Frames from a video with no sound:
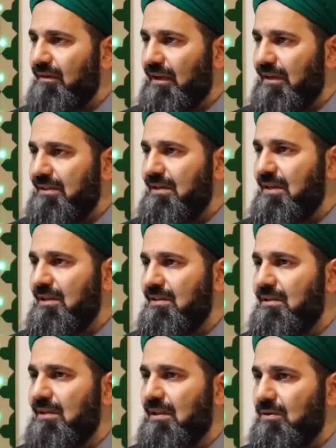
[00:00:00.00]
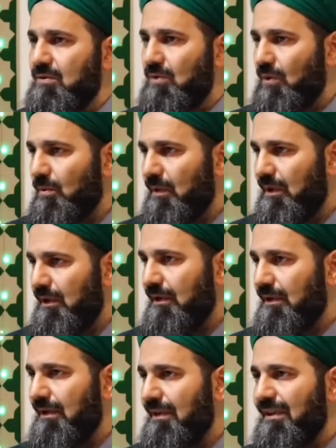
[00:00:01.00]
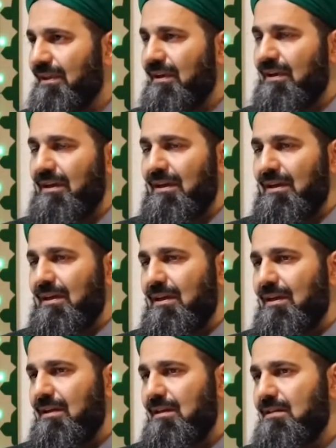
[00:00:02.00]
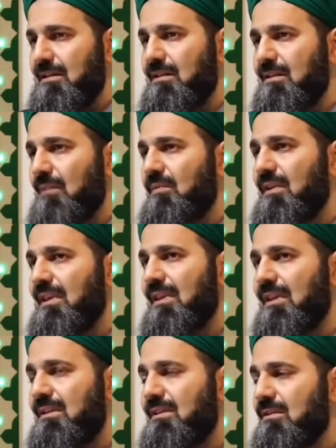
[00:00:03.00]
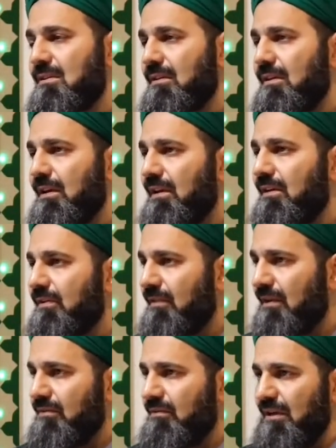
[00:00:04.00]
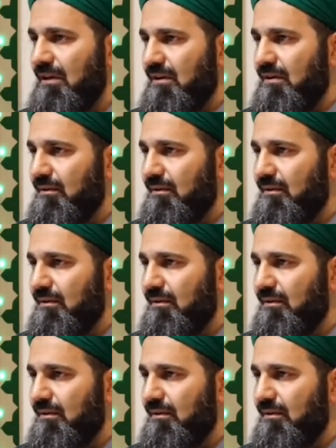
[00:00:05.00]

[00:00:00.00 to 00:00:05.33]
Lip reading: that taste, that suhba. This is something that is rarer than rare.